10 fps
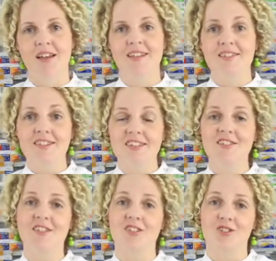
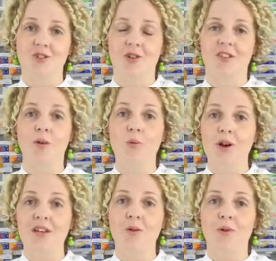Statistics show that
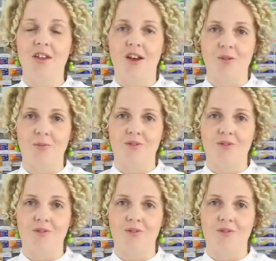working with a health